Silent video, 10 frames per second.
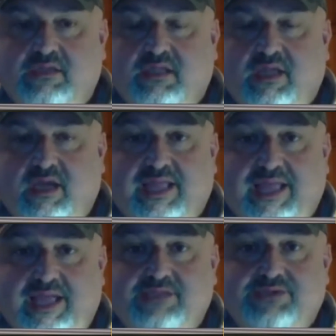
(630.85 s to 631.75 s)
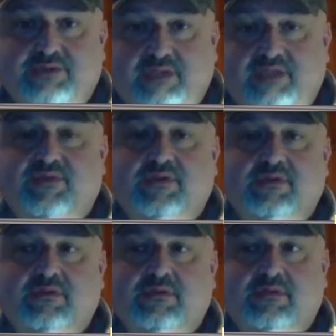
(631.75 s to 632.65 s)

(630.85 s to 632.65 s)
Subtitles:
a lot of guys are leaving.